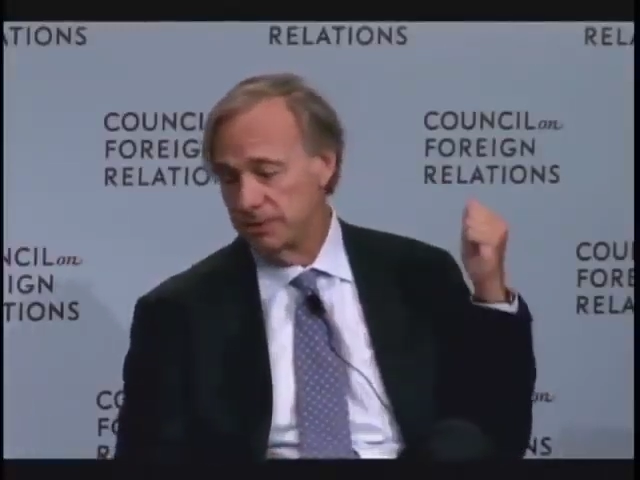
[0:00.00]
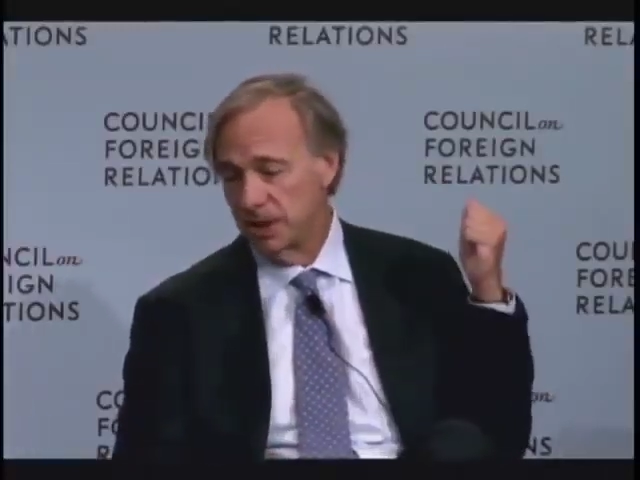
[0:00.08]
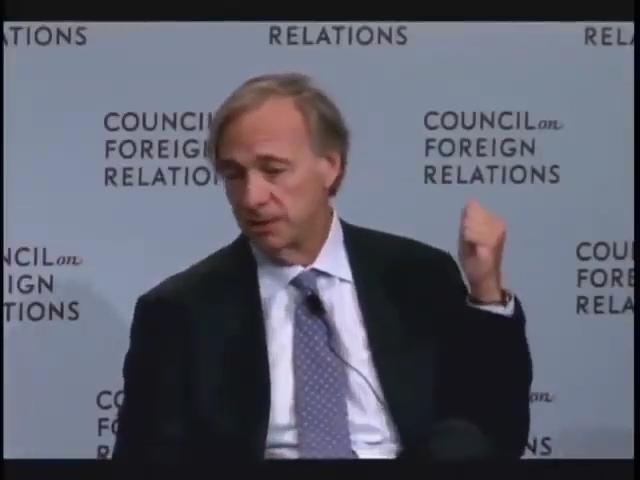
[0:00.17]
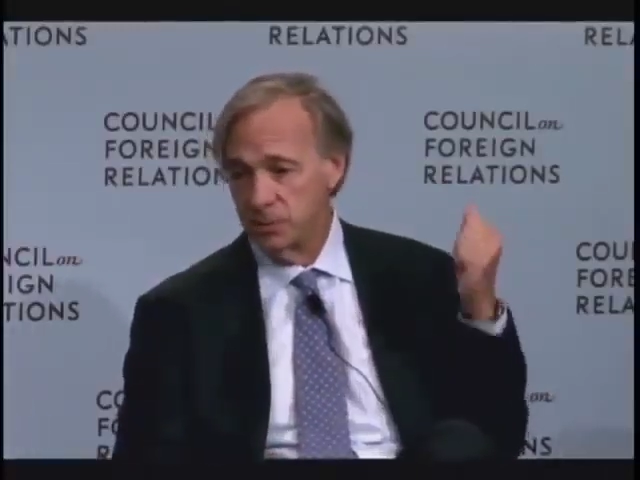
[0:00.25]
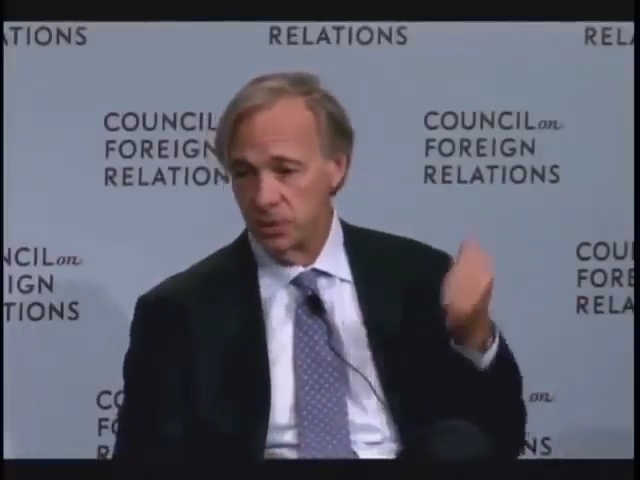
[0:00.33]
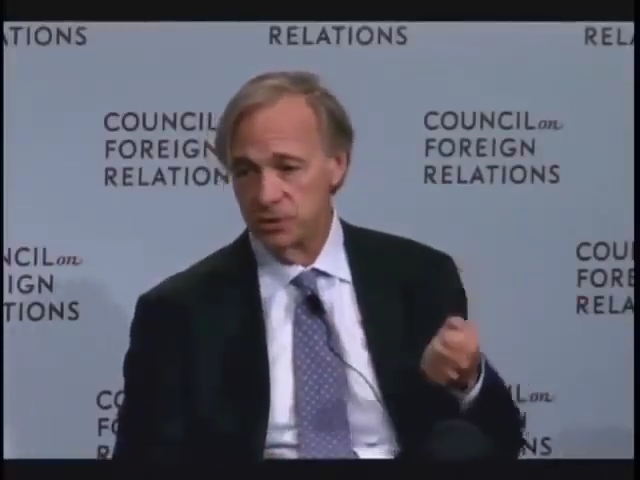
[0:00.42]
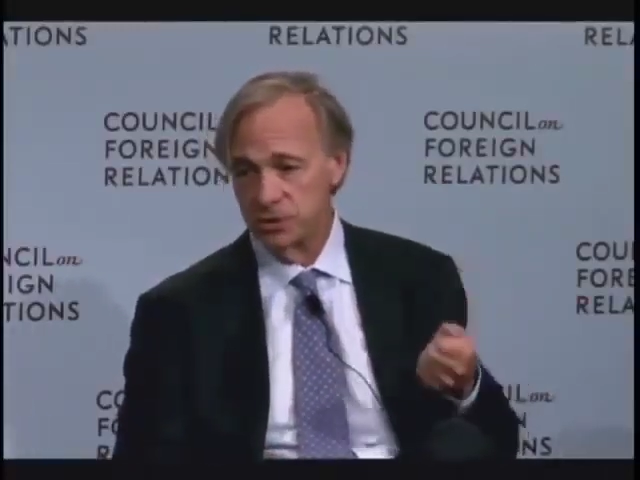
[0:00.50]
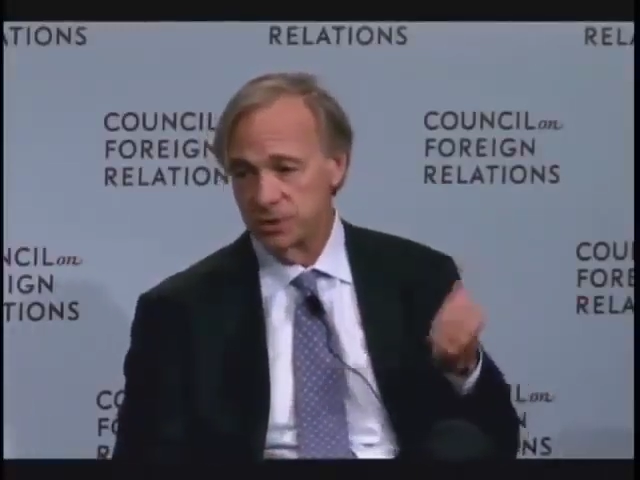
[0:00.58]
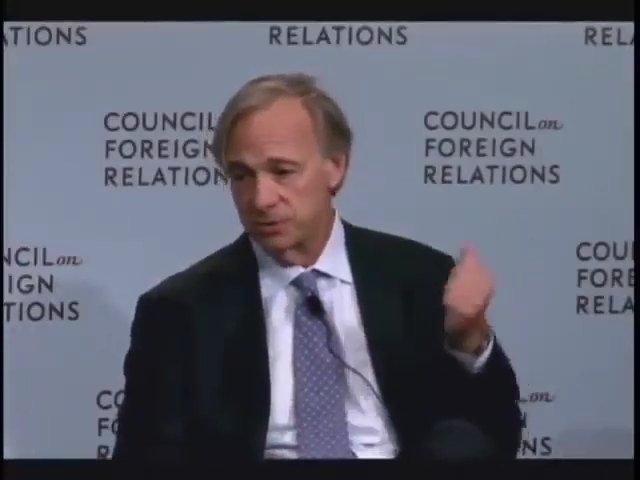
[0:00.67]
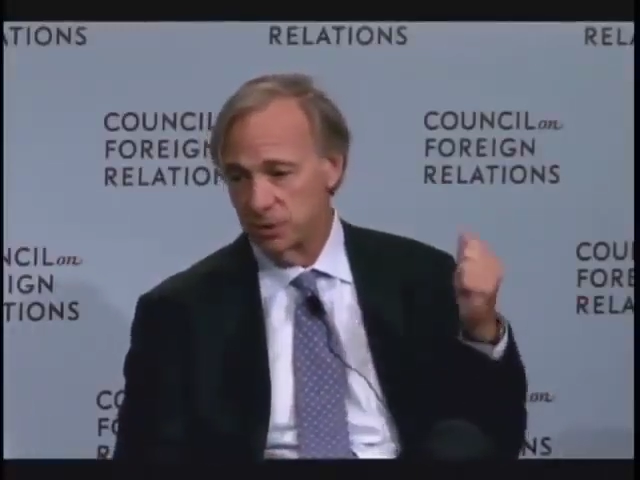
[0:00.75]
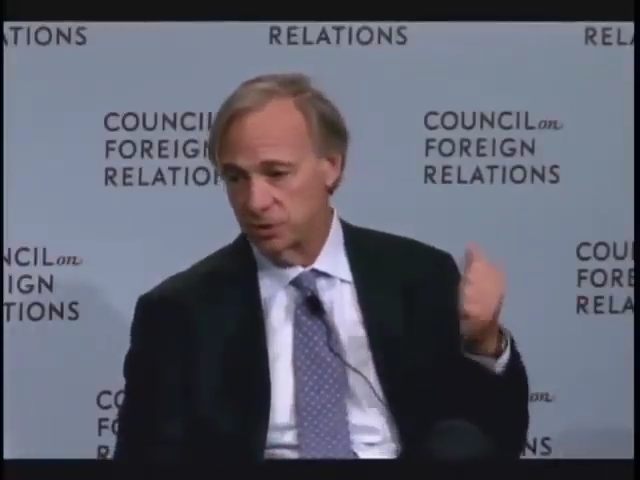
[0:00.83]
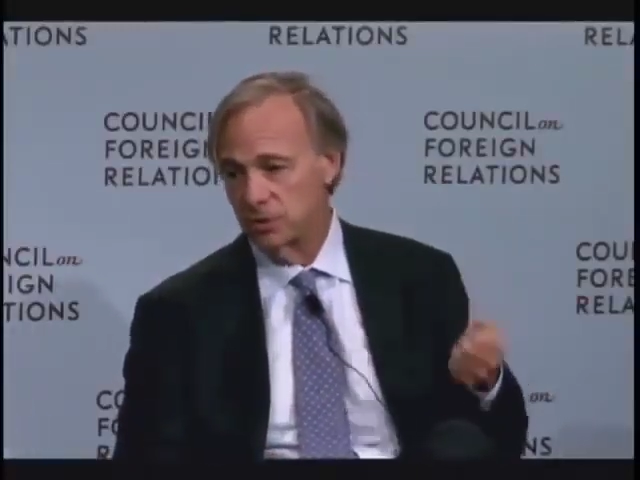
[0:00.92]
They make a
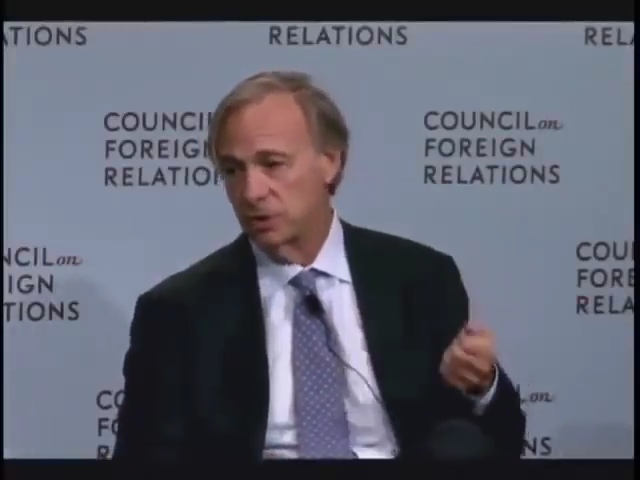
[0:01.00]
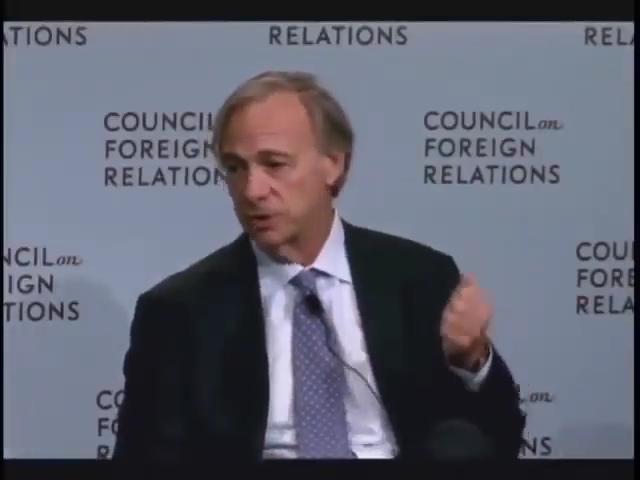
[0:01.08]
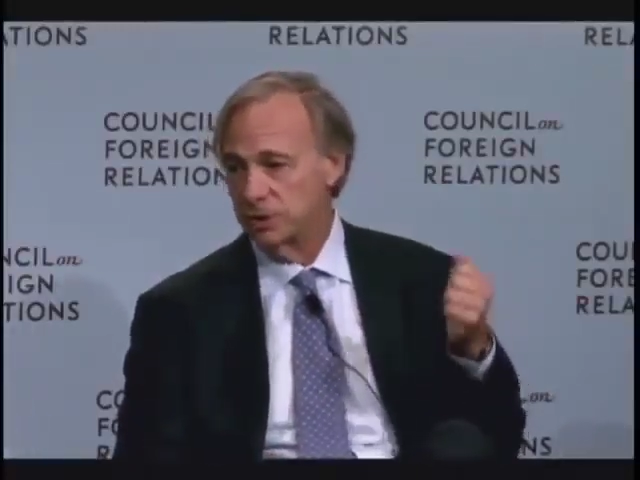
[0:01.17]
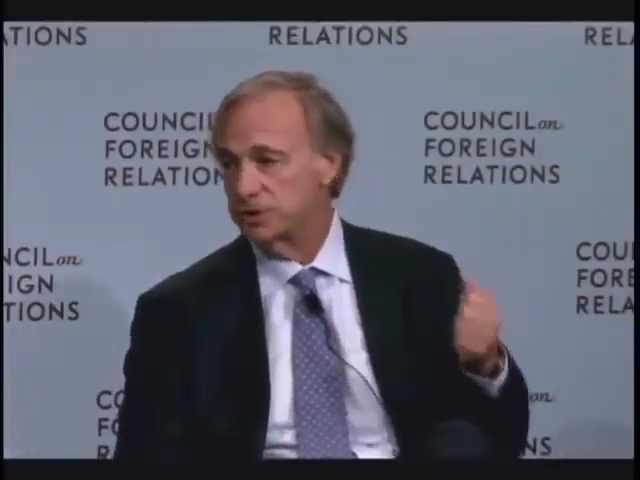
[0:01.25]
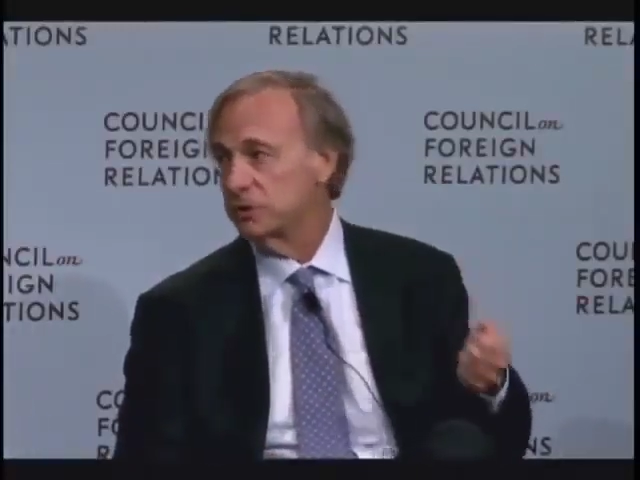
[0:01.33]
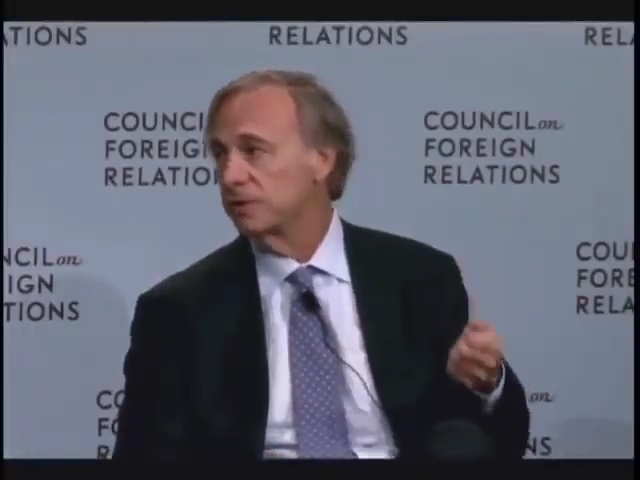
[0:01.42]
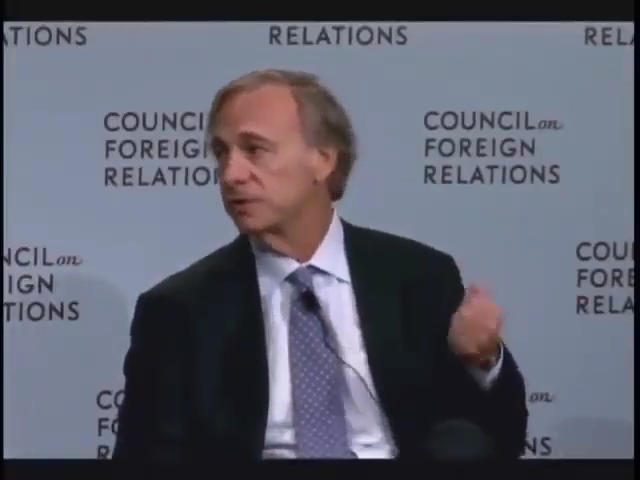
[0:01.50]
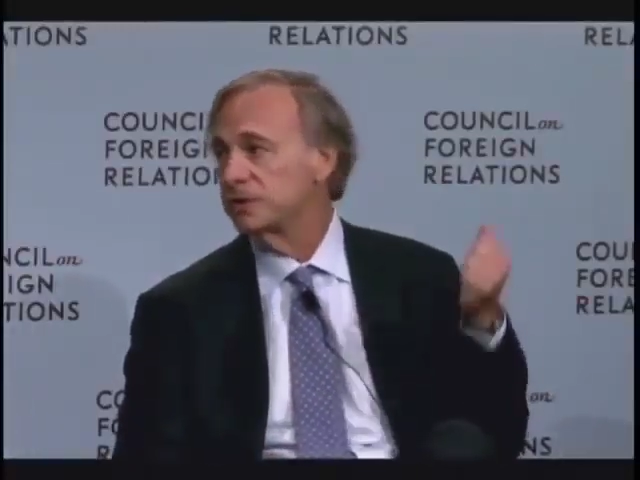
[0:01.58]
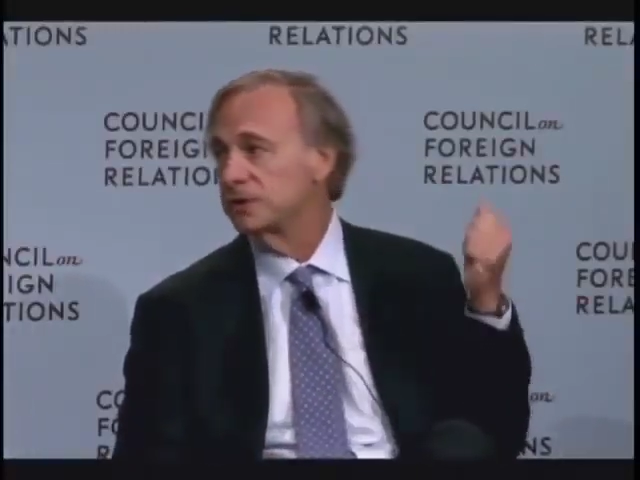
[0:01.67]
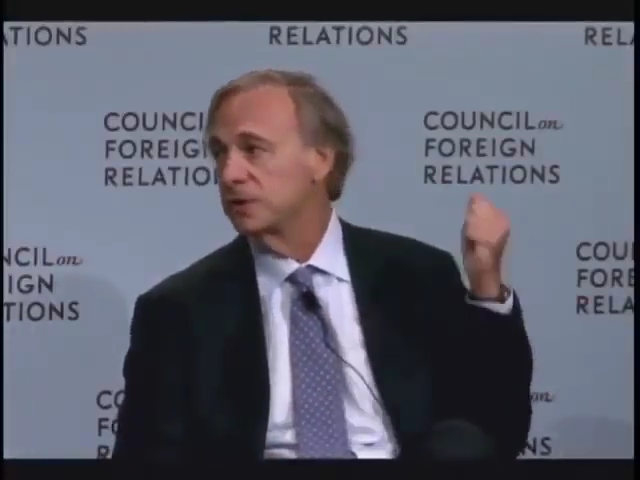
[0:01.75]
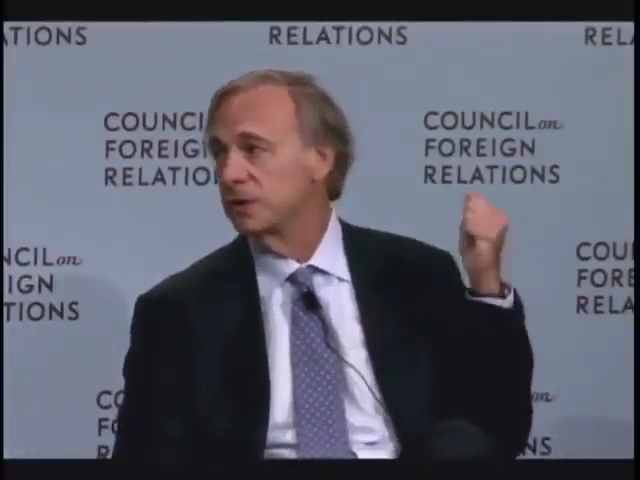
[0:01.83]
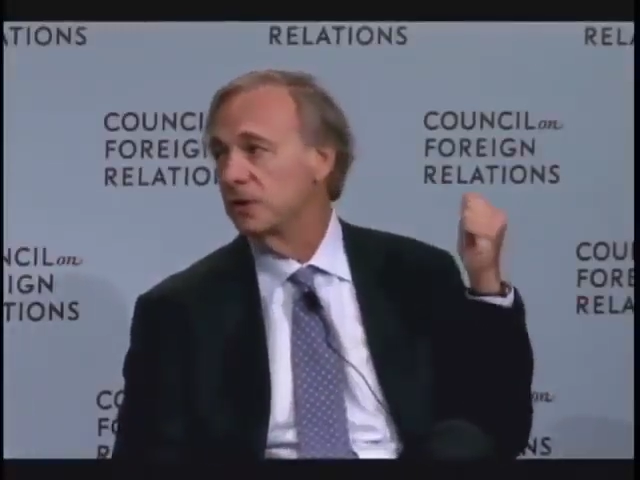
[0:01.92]
purchase of a good, a
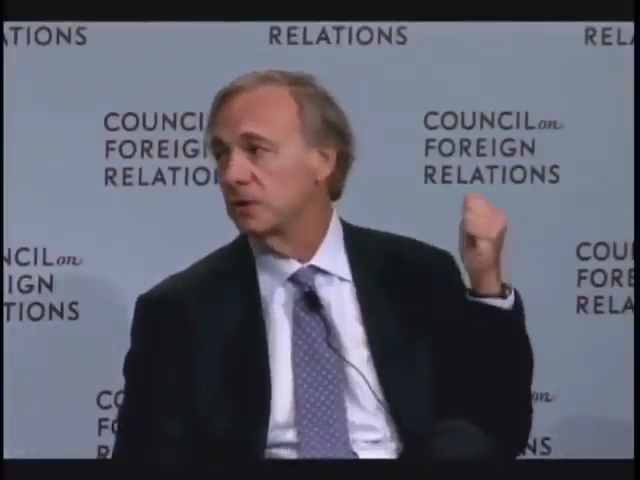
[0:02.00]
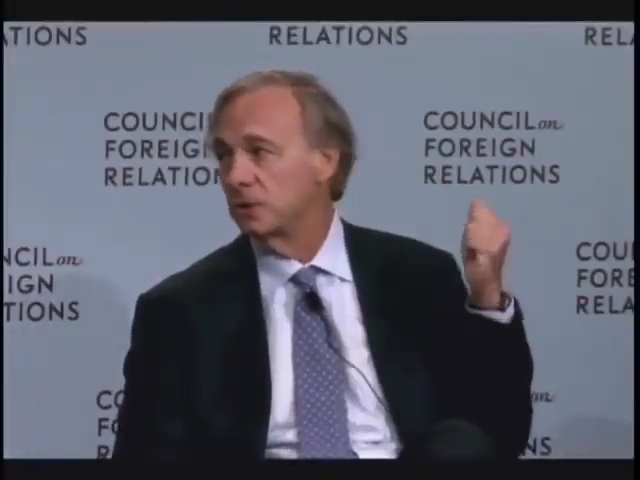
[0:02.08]
service,